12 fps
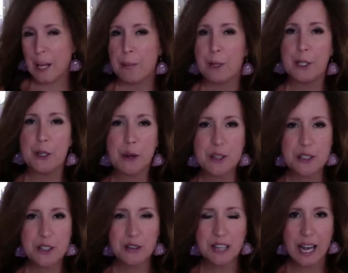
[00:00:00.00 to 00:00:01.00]
but you
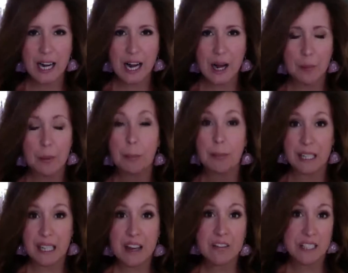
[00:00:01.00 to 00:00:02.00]
also get a
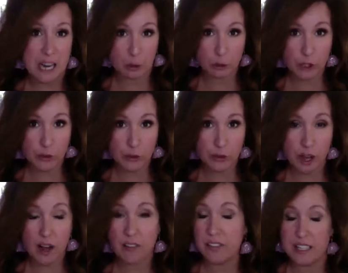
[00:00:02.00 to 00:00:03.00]
PDF download
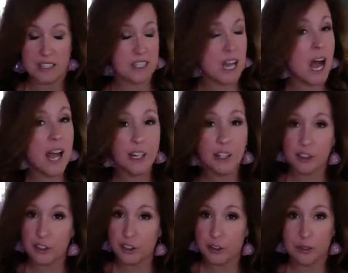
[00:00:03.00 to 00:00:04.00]
of the
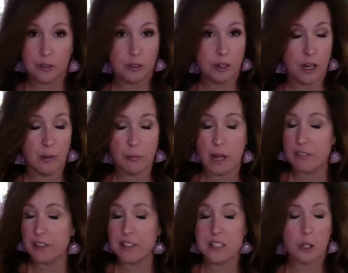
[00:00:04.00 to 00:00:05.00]
entire,
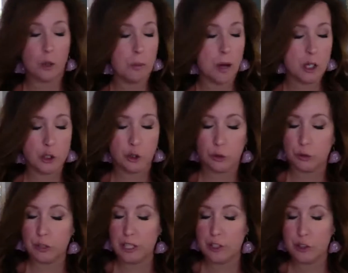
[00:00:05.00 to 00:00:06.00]
every single
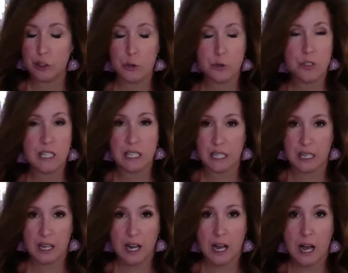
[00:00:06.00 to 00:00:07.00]
module that you see.
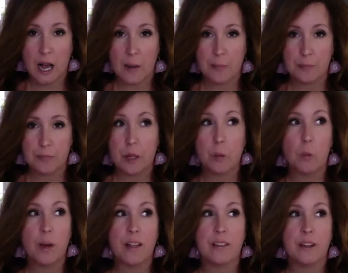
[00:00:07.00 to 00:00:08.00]

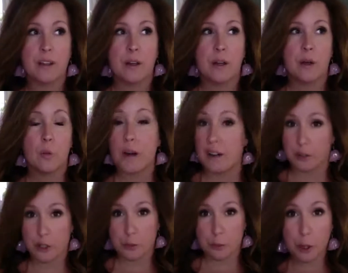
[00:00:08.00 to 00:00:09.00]
With
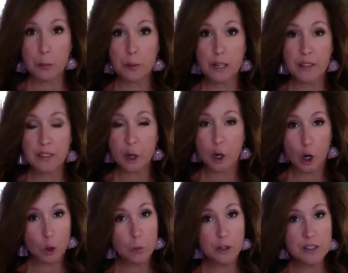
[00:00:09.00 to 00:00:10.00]
whenever it's appropriate, there are
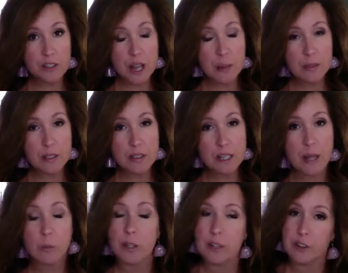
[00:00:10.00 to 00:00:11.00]
homework assignments,
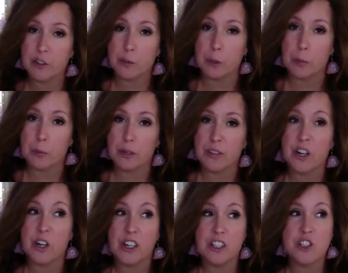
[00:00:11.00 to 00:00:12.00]
and whenever it's
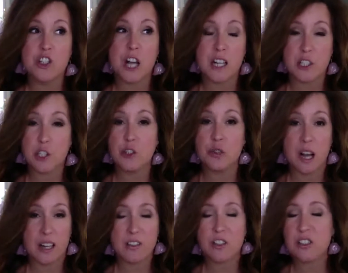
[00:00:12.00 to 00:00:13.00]
appropriate, there is just you
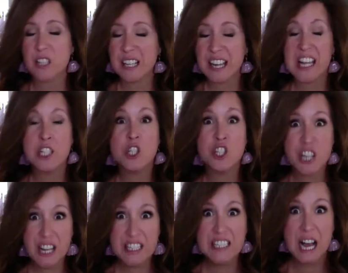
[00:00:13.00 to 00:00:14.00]
guys. There's like a
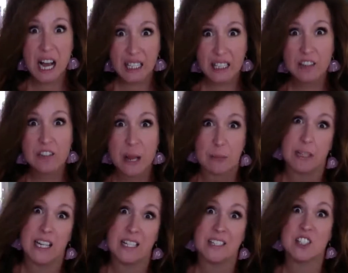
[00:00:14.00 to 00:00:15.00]
shit ton of
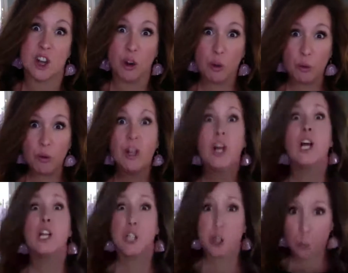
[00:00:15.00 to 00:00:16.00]
templates. So
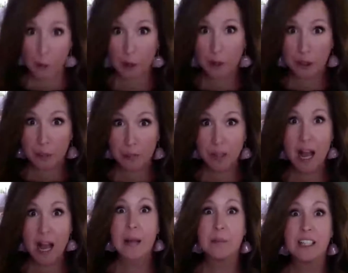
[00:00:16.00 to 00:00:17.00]
you're welcome.
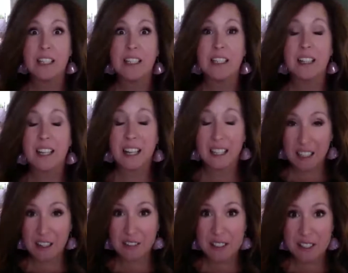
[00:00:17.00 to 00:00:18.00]
I mean, in and
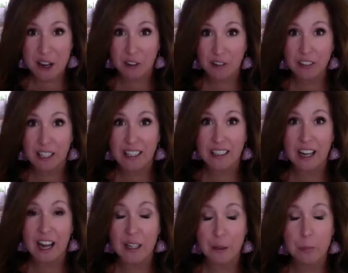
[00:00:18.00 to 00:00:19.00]
of itself, like
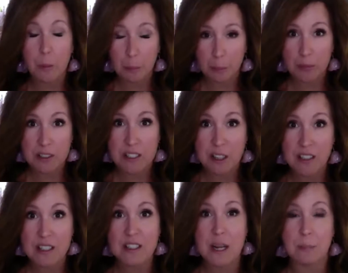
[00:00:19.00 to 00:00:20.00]
I could probably sell
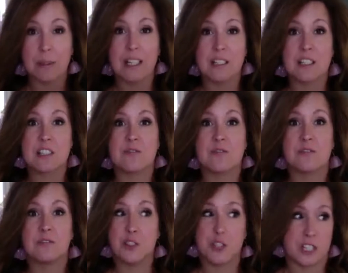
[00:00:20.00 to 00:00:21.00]
these templates
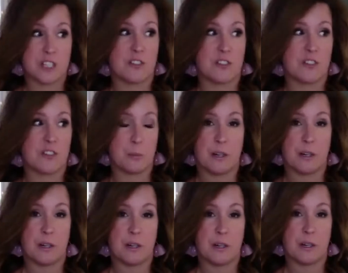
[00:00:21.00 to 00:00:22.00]
just for the price that
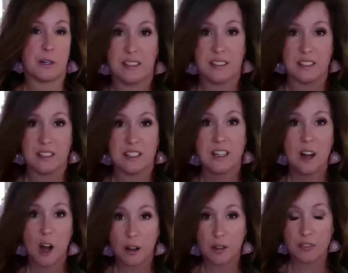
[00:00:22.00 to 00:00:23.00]
we're selling
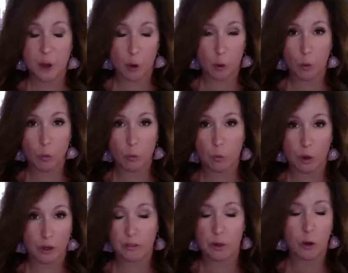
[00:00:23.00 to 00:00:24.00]
the
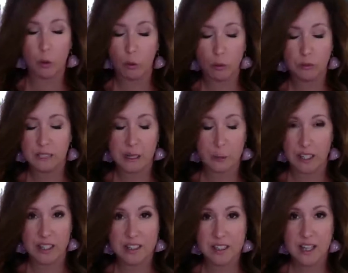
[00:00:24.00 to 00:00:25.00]
whole work, the whole
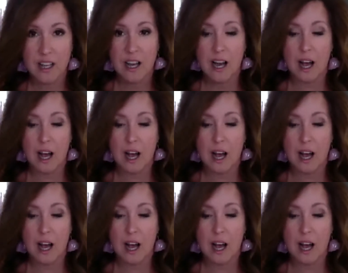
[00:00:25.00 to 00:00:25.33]
10 weeks.